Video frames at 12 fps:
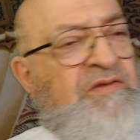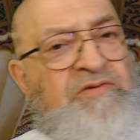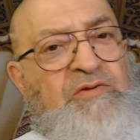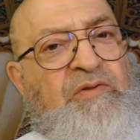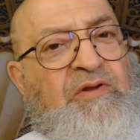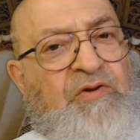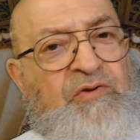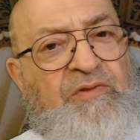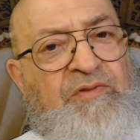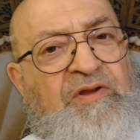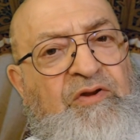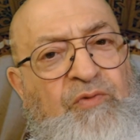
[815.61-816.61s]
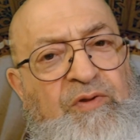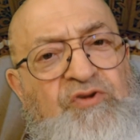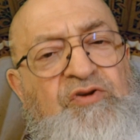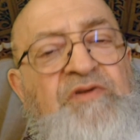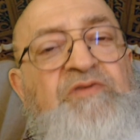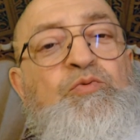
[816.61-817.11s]
So the, the
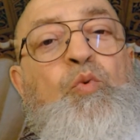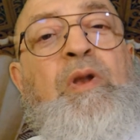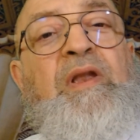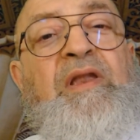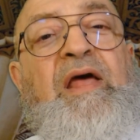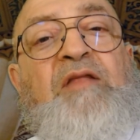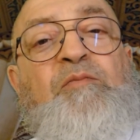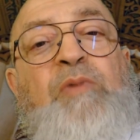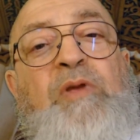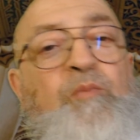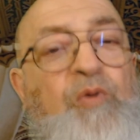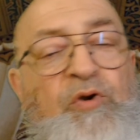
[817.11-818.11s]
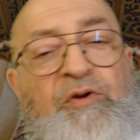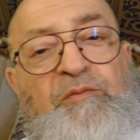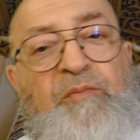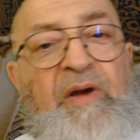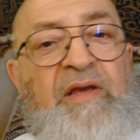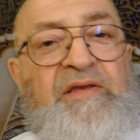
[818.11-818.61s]
creatures will not be
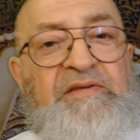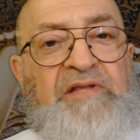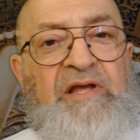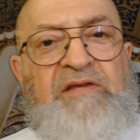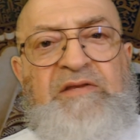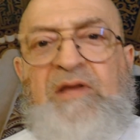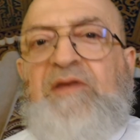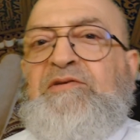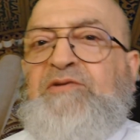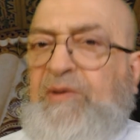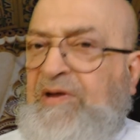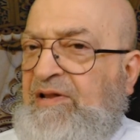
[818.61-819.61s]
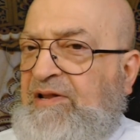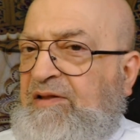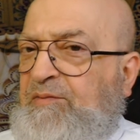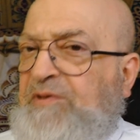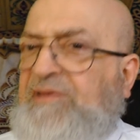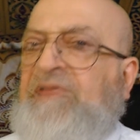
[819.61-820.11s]
burned by his light. So he
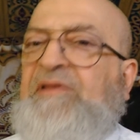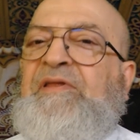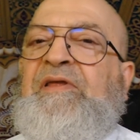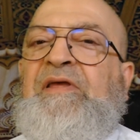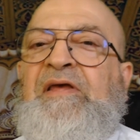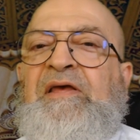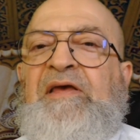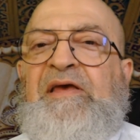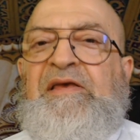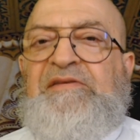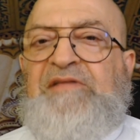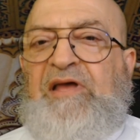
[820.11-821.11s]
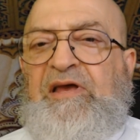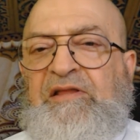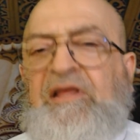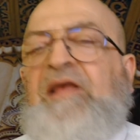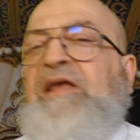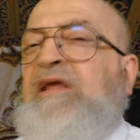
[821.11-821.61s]
limited his light.
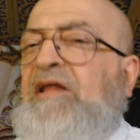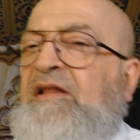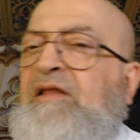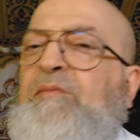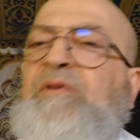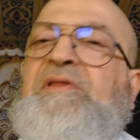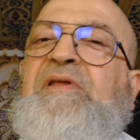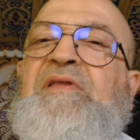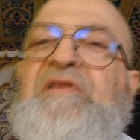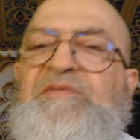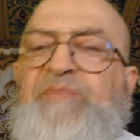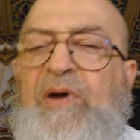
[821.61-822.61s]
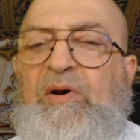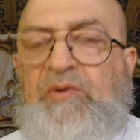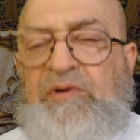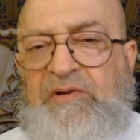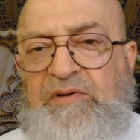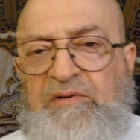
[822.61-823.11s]
He limited his
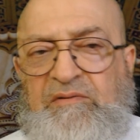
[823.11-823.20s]
power.